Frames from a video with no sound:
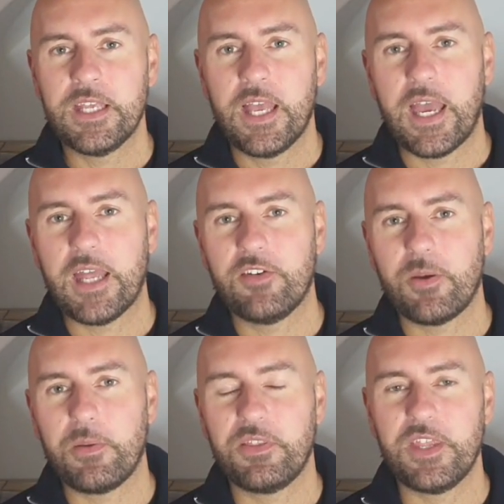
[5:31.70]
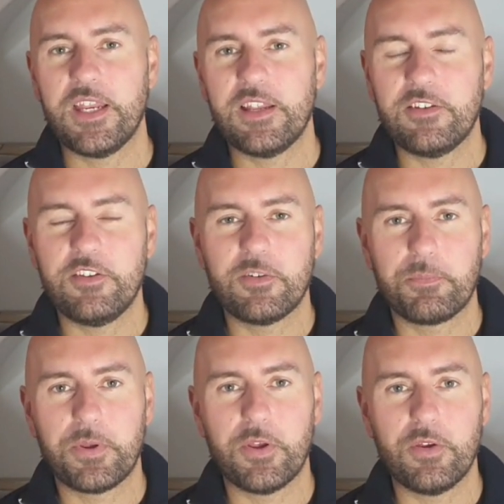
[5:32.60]
And I think this is a
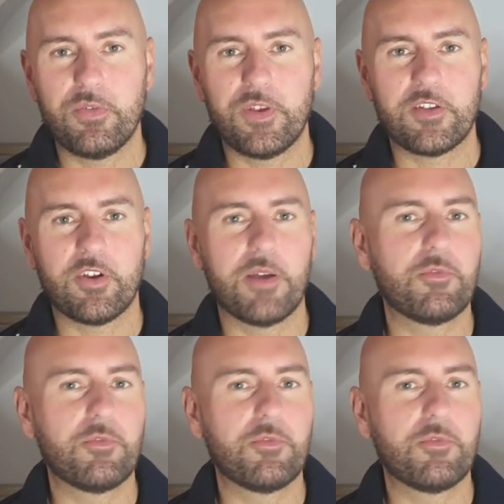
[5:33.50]
perfect time